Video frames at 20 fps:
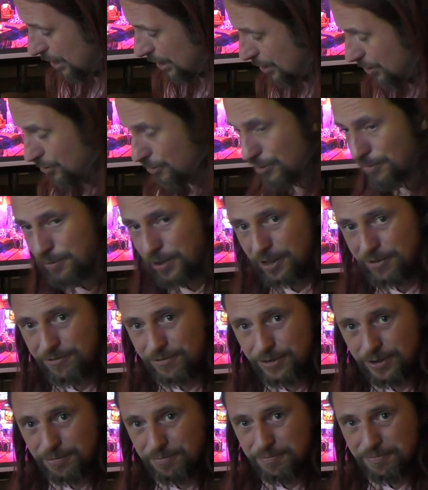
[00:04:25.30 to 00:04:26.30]
it into a
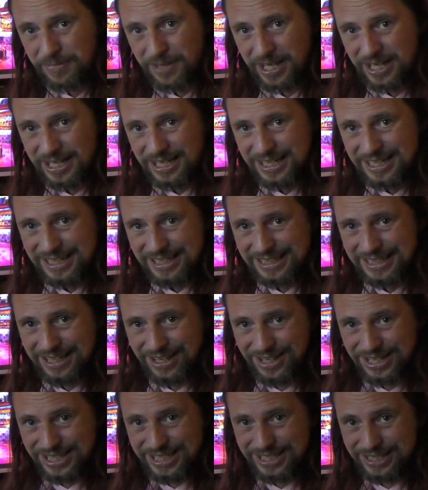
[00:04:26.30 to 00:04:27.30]
parfum.
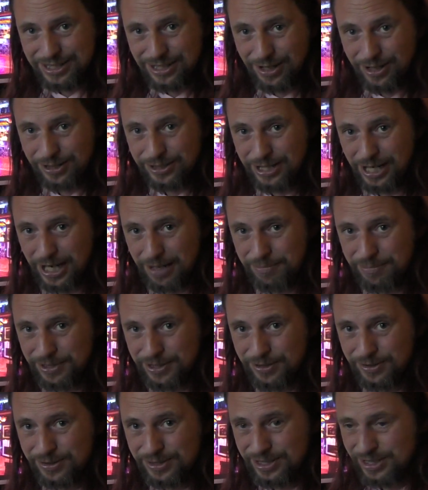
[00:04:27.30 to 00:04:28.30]
Now this is all top
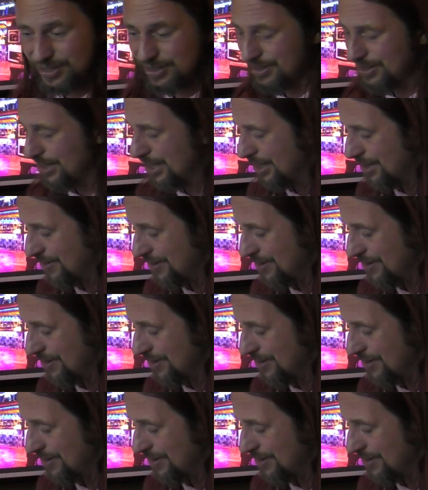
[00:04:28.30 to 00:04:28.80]
note, none